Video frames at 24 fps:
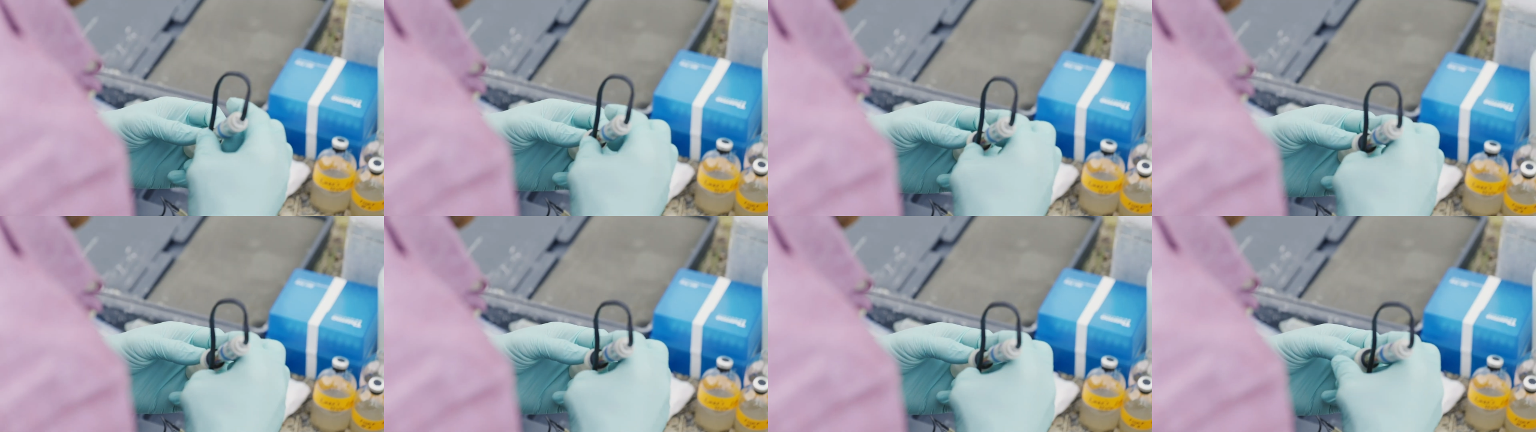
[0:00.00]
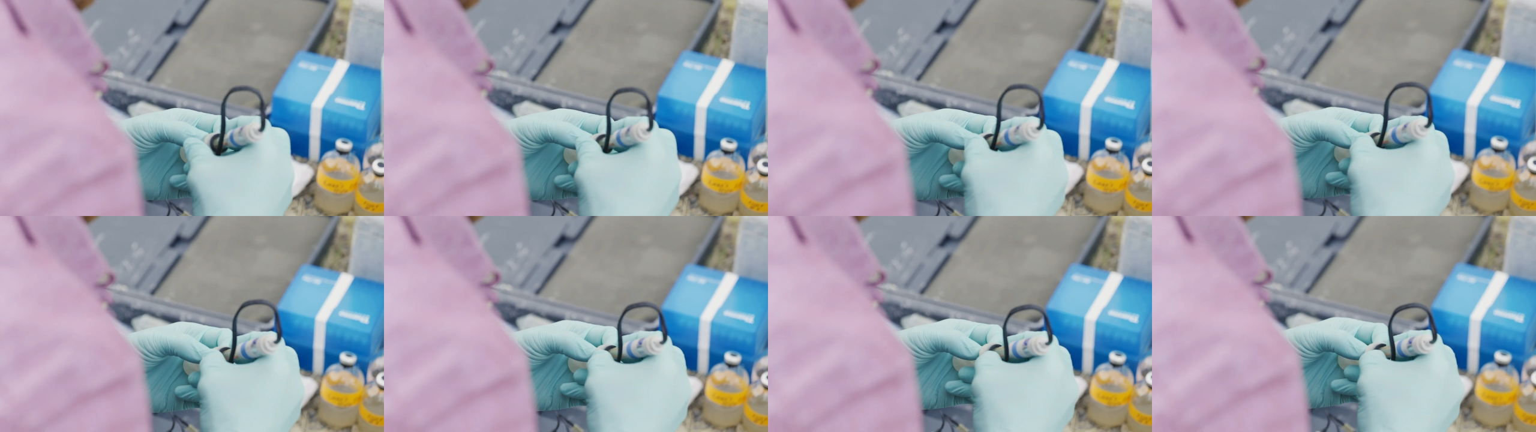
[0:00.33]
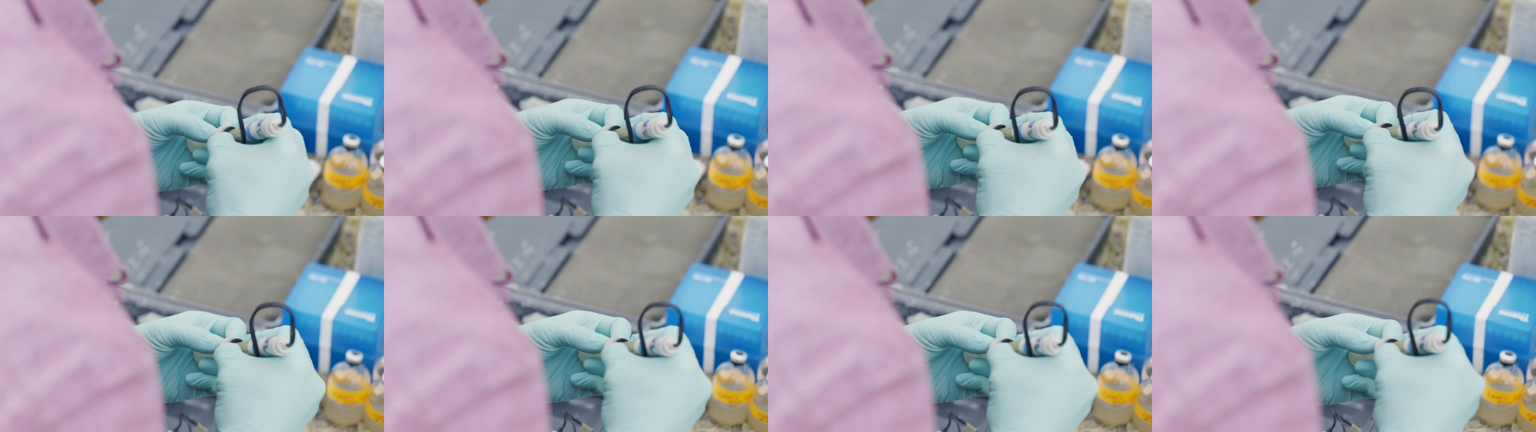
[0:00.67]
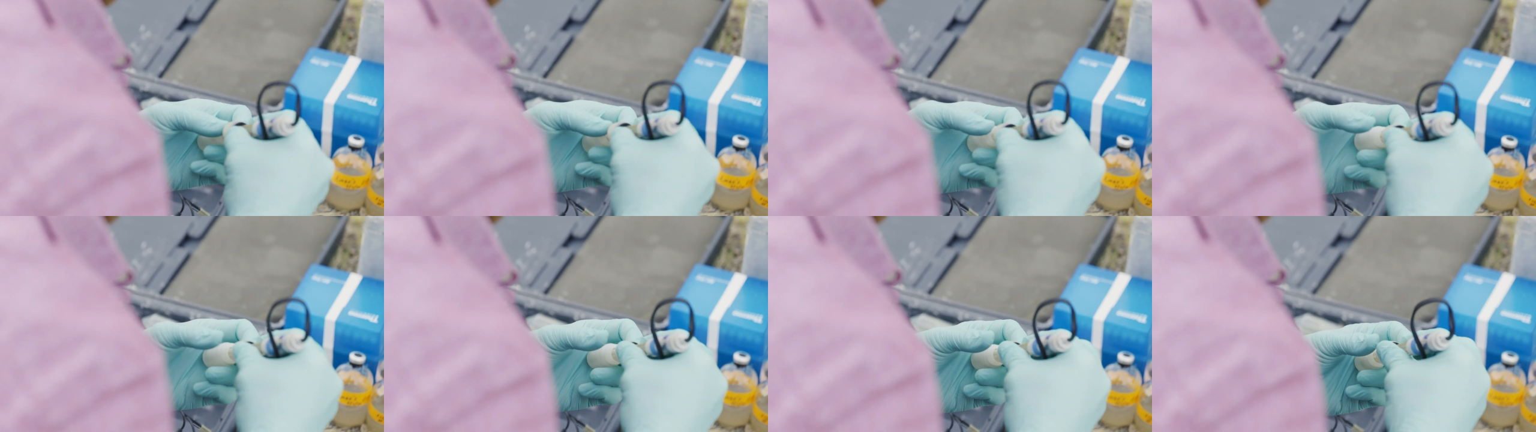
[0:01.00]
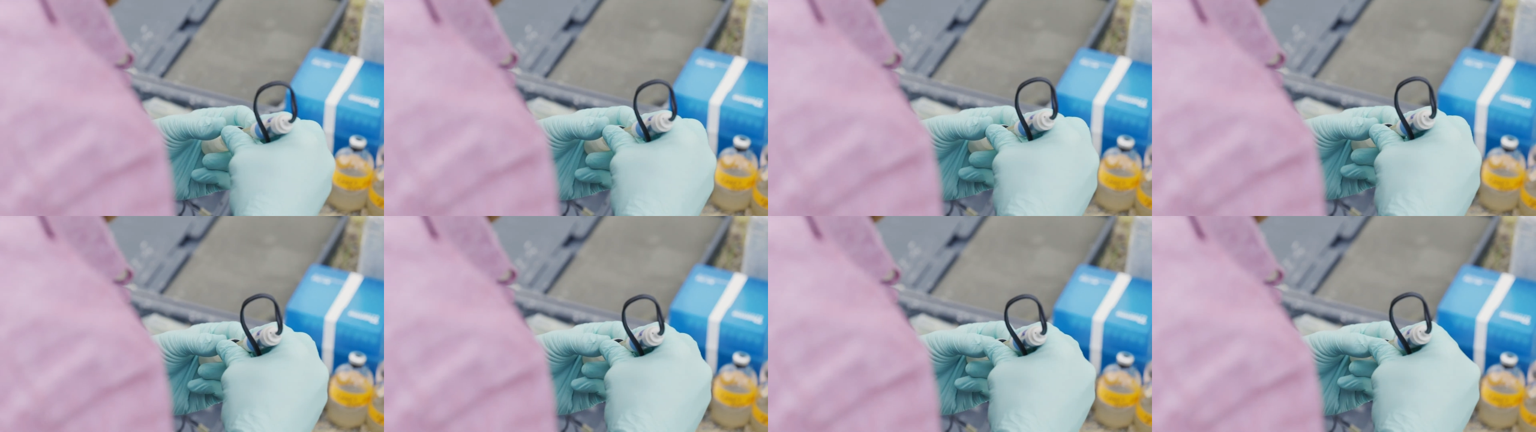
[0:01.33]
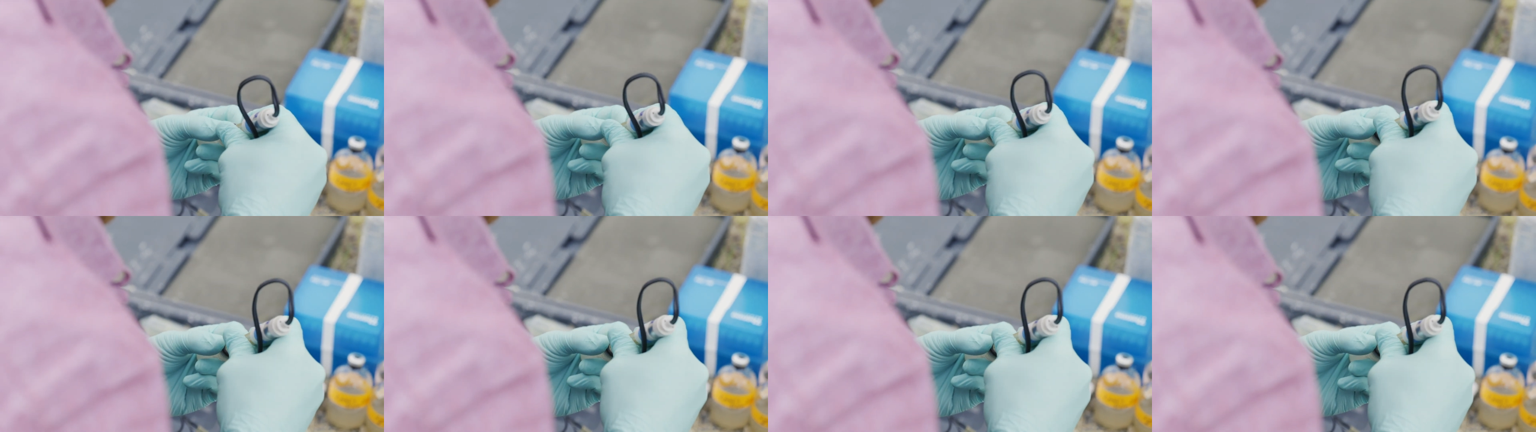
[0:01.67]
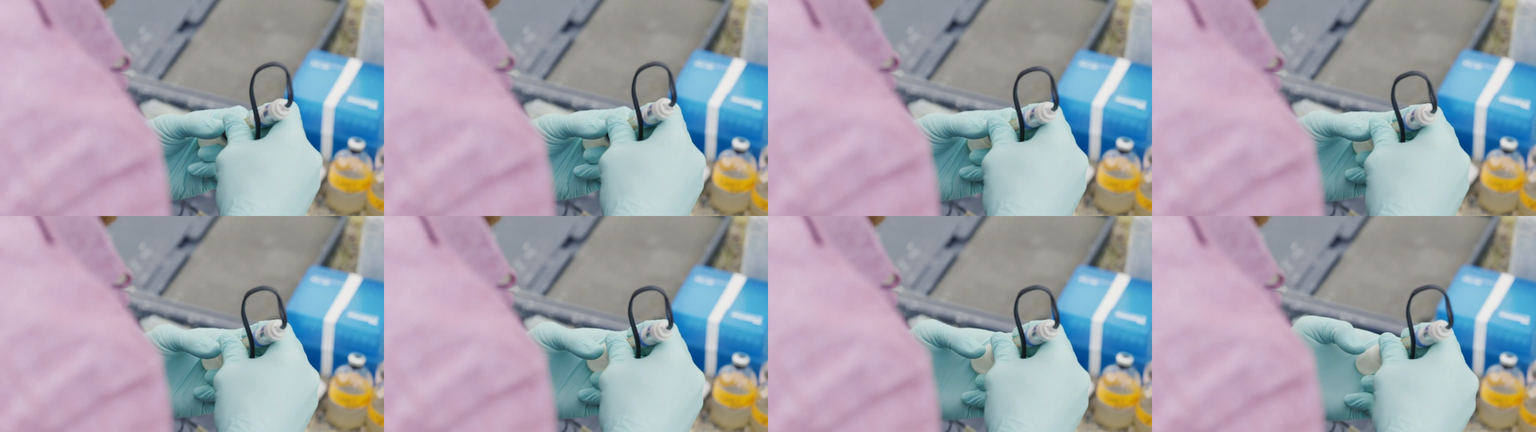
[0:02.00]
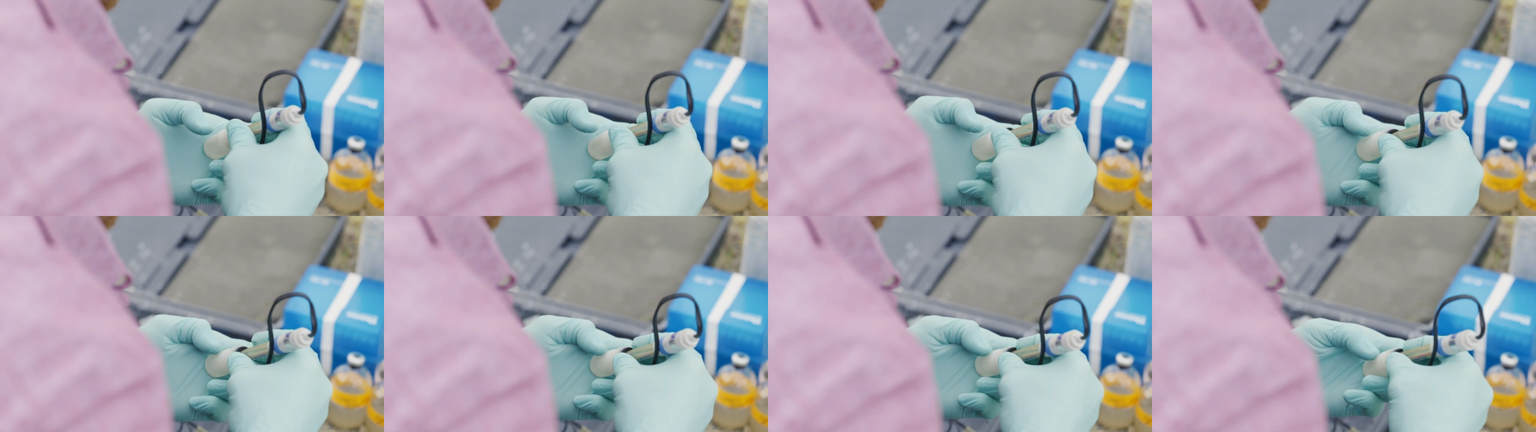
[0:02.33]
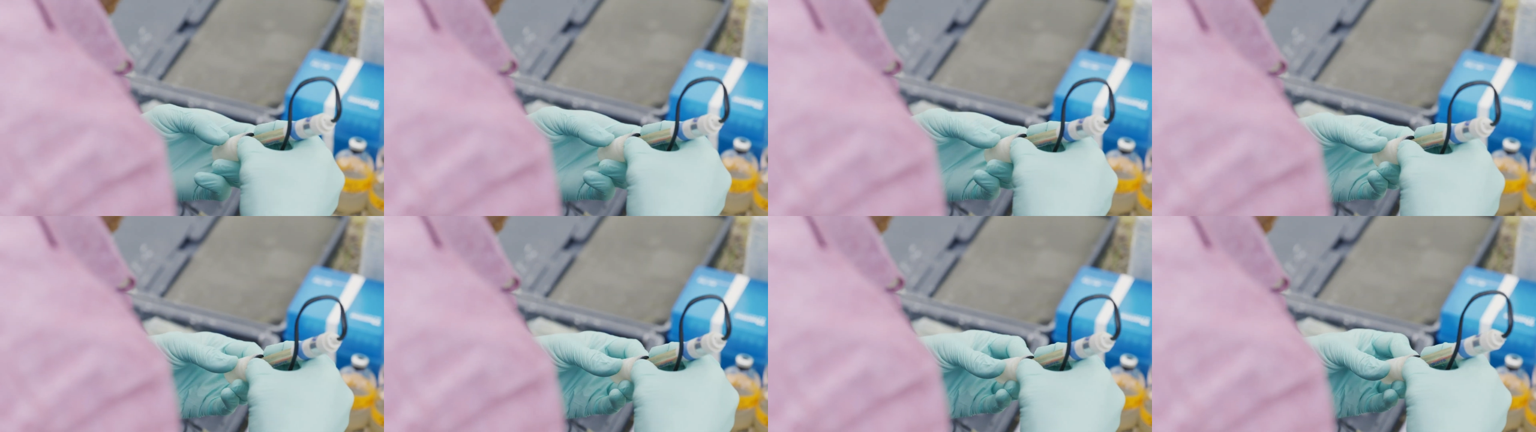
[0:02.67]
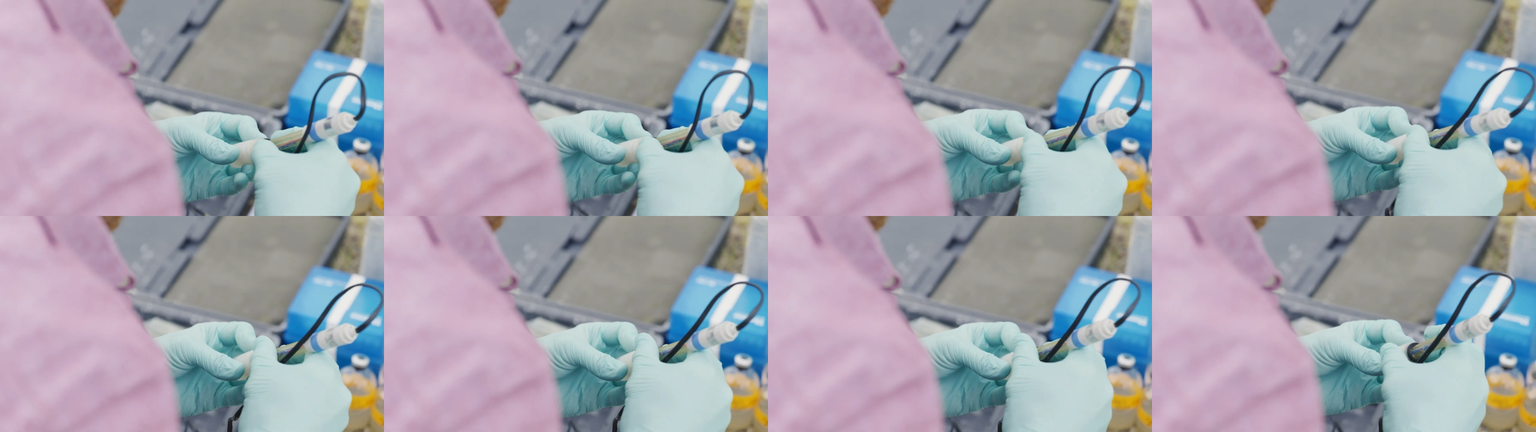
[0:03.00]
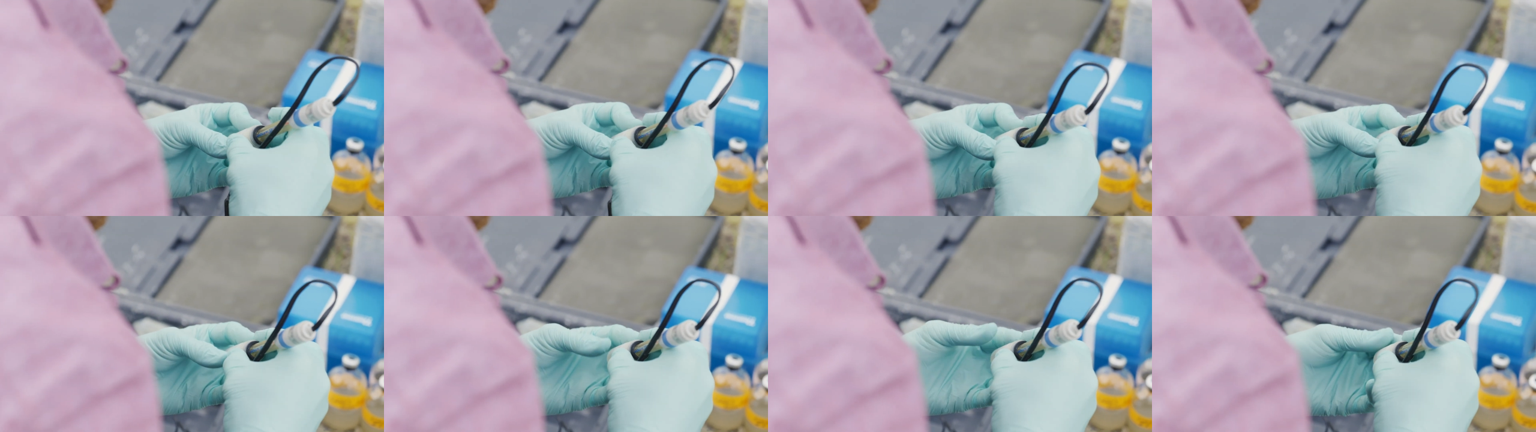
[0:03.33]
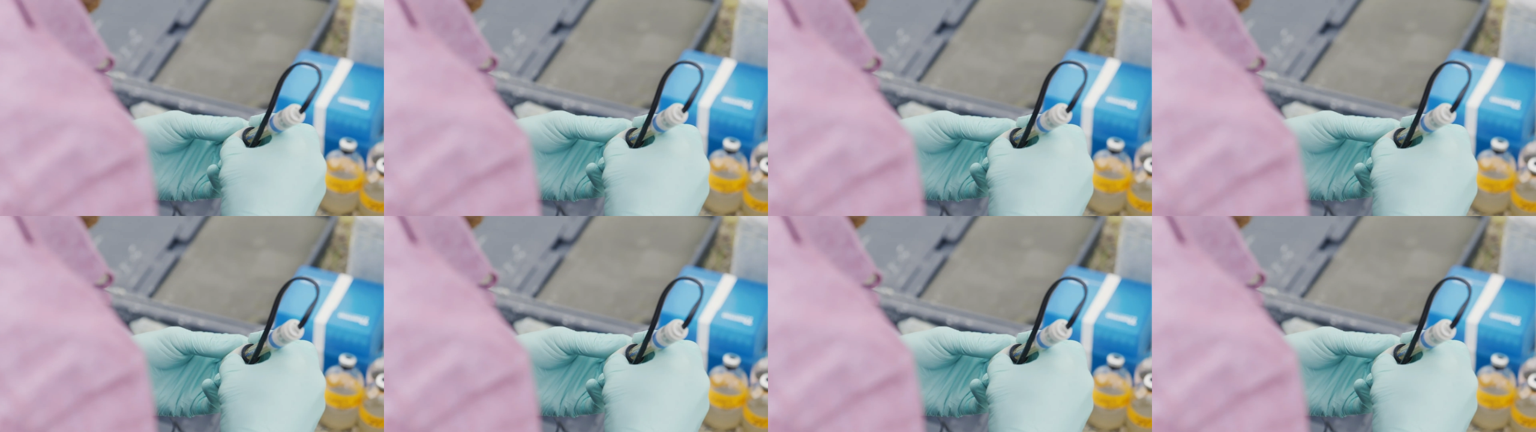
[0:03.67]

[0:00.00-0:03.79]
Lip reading: (no speaker visible)